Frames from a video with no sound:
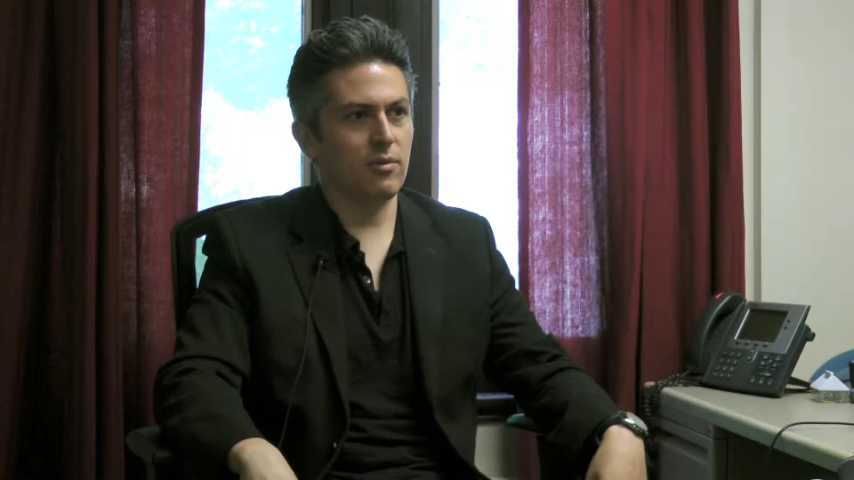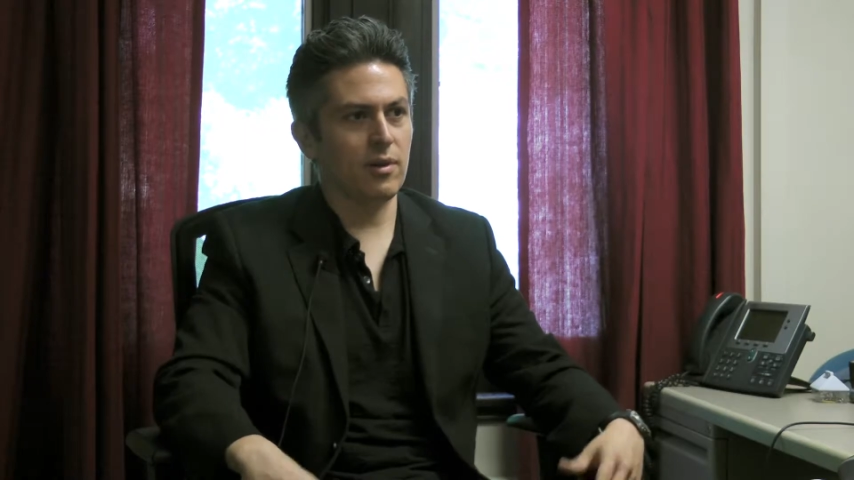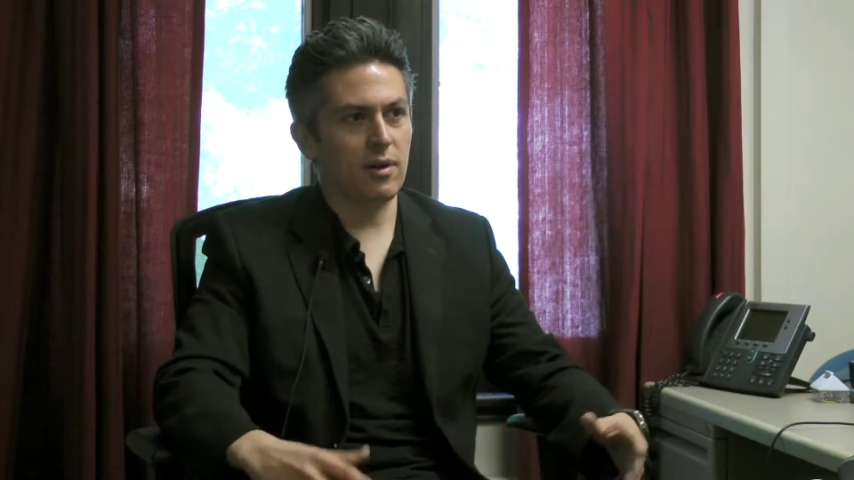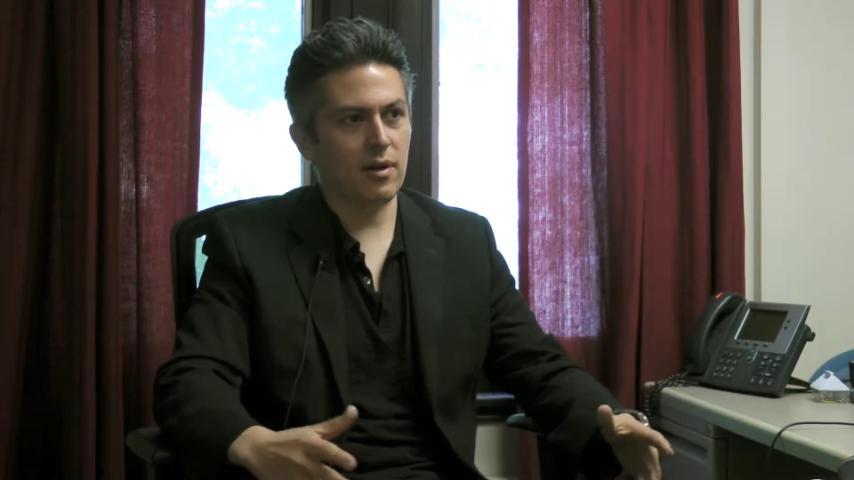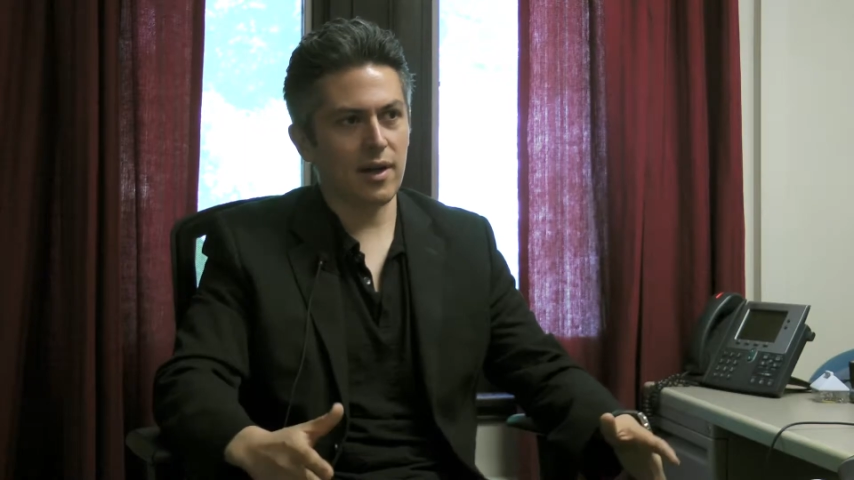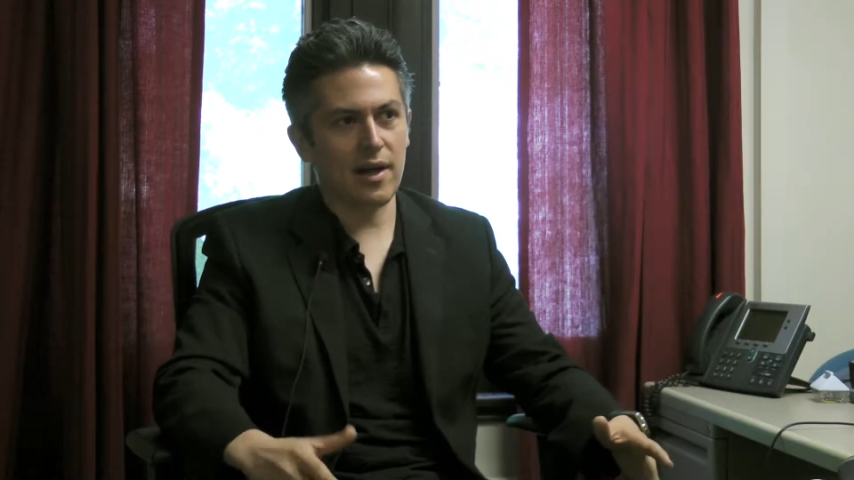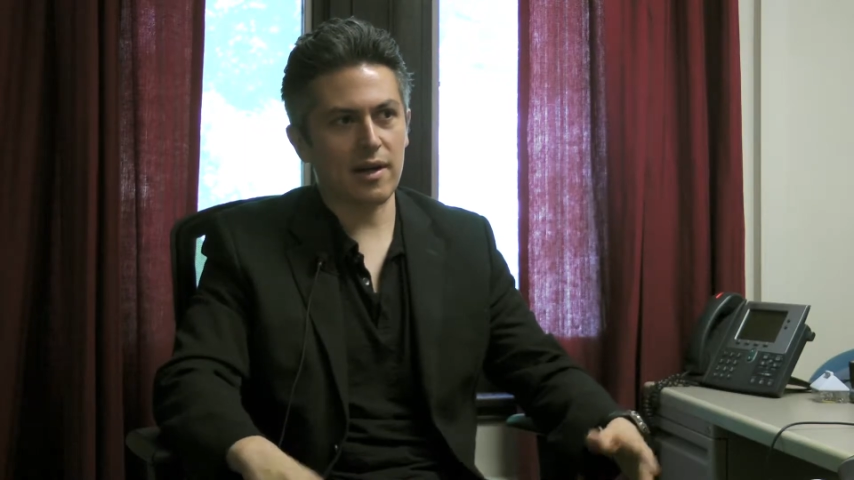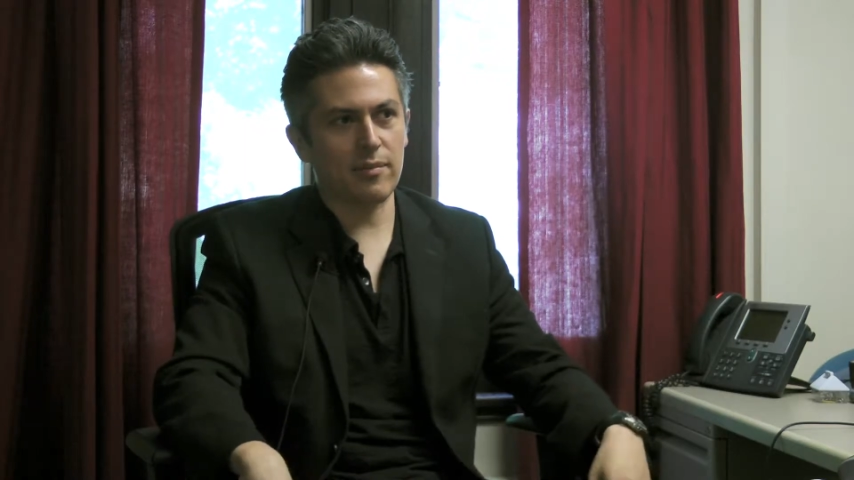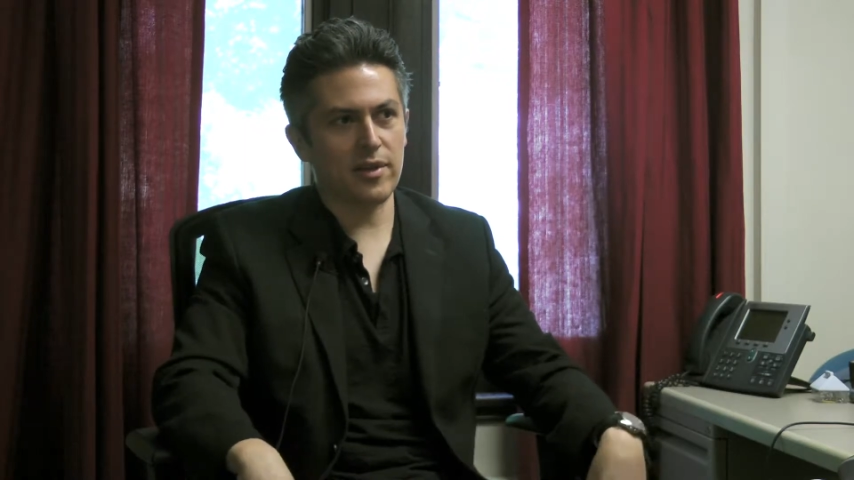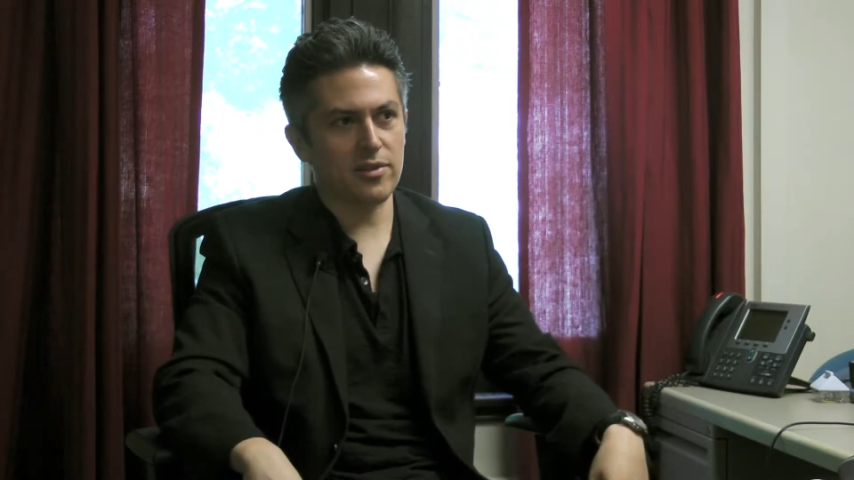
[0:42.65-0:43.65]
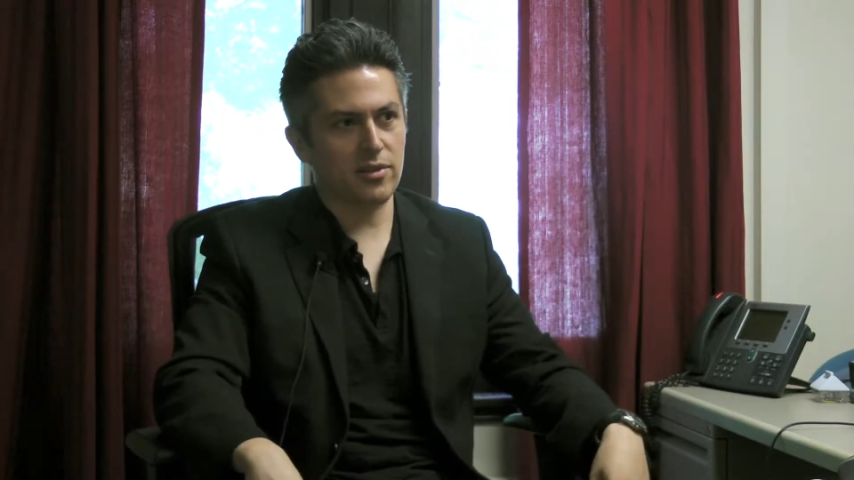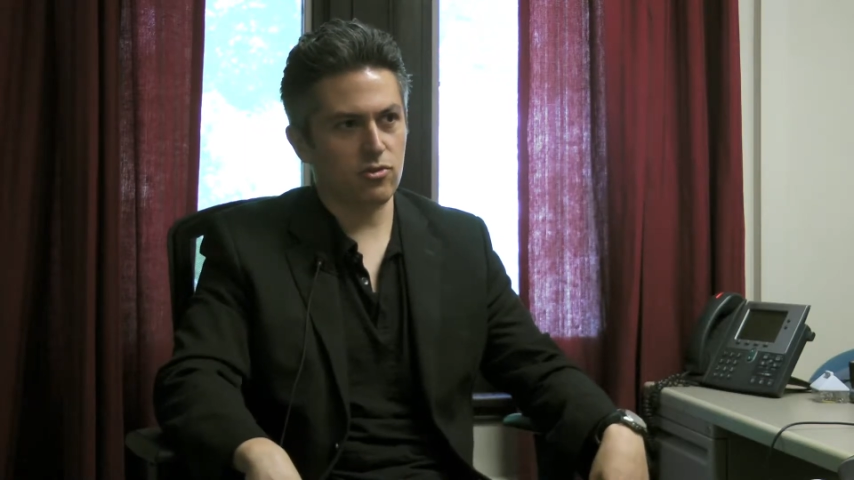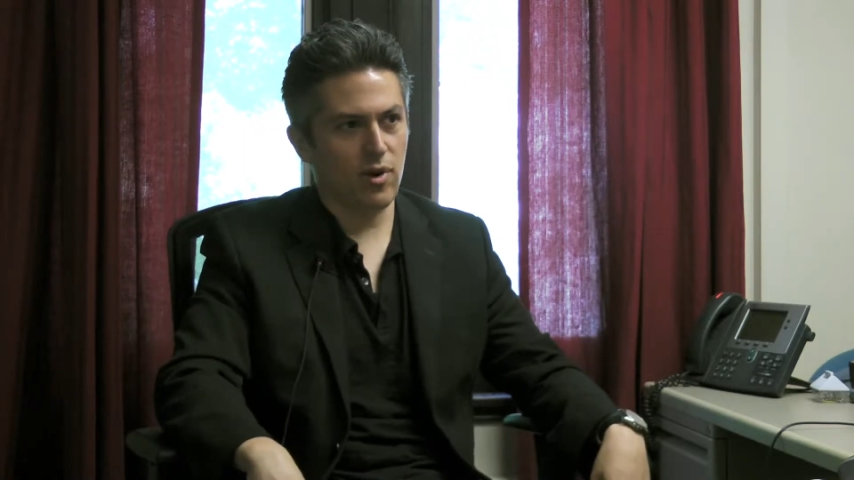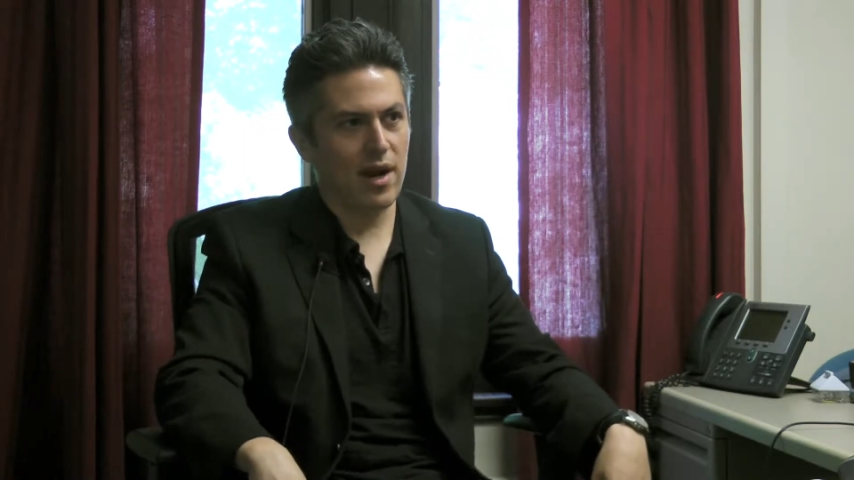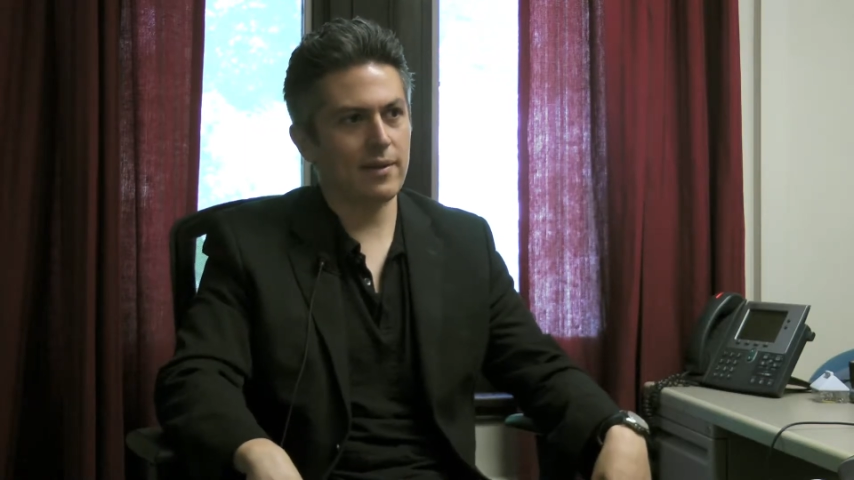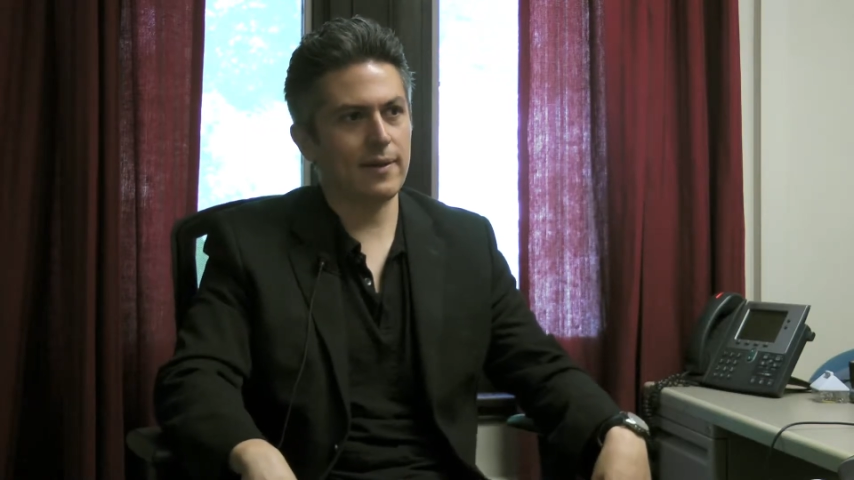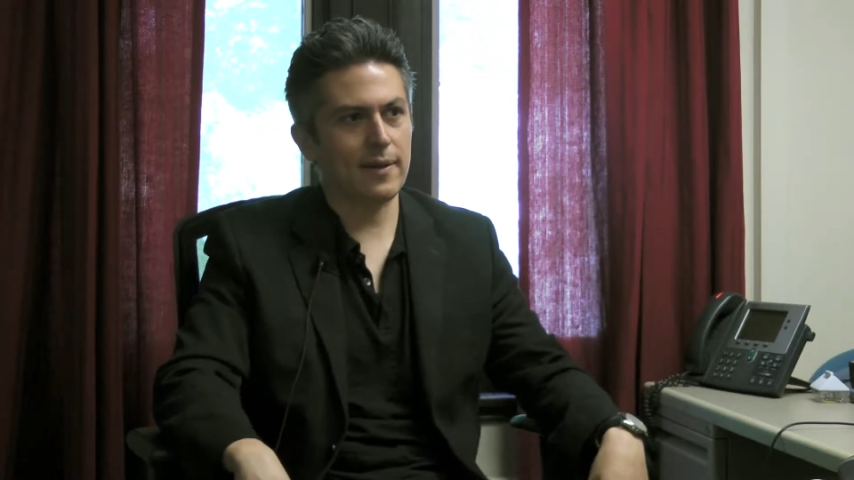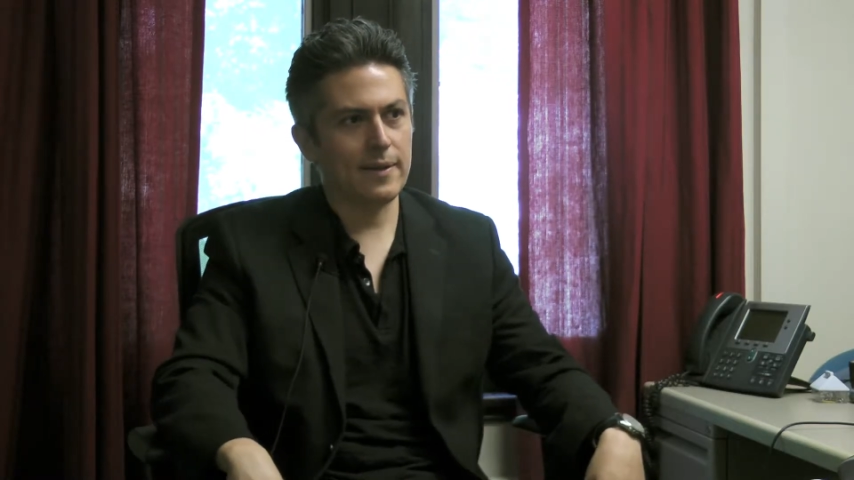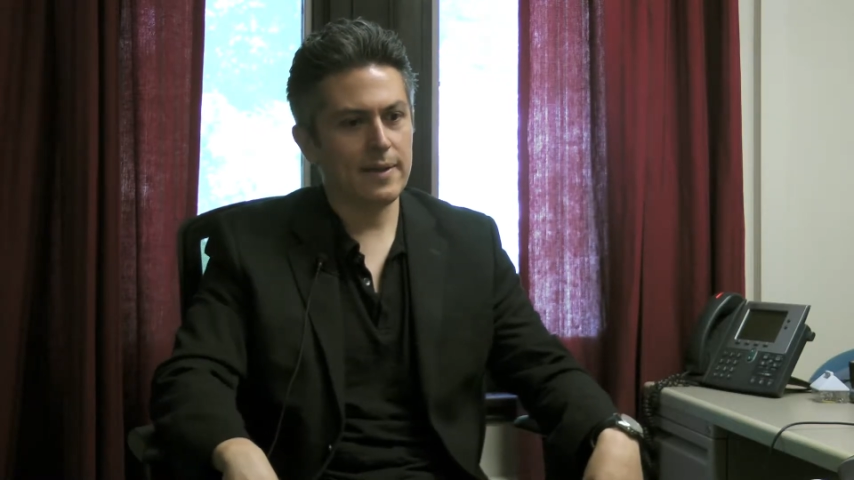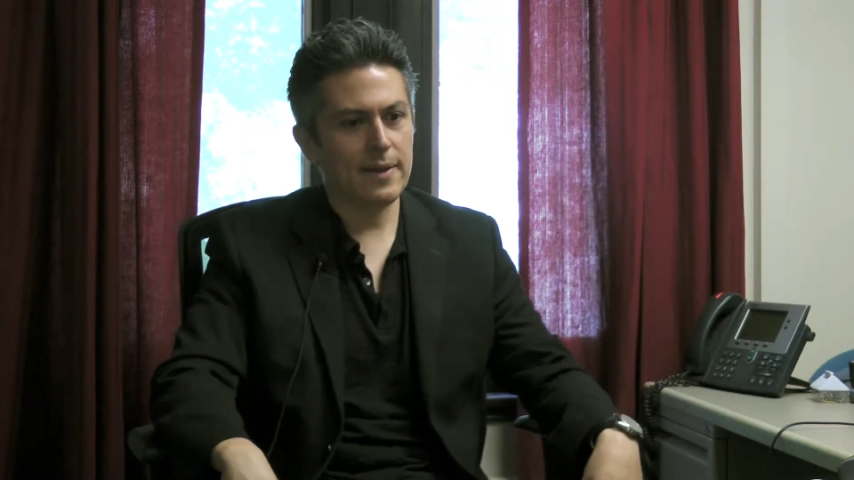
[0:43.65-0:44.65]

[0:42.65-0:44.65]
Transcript: when our economy is contracting.